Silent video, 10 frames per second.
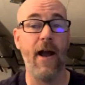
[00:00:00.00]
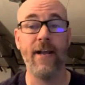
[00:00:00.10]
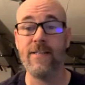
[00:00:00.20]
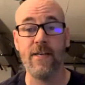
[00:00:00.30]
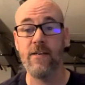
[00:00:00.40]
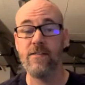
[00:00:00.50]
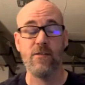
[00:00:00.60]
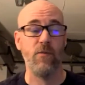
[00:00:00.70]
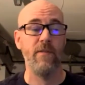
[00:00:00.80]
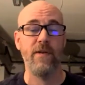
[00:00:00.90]
I got to tell you, this is
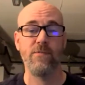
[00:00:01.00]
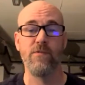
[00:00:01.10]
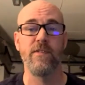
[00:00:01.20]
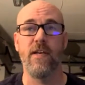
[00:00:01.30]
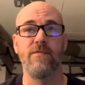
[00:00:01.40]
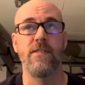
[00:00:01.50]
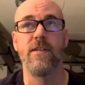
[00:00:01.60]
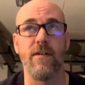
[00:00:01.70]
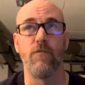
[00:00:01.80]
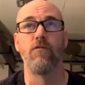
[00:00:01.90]
one of the best movies I've seen
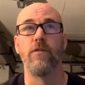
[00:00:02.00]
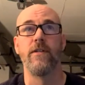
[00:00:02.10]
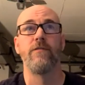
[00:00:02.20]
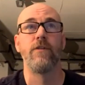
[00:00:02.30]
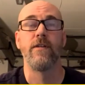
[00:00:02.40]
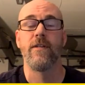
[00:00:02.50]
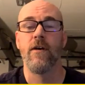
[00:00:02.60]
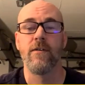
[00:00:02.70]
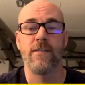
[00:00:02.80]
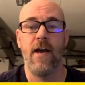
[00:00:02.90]
in a really, really
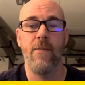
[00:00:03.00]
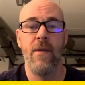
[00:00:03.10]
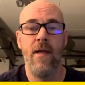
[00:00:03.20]
long time.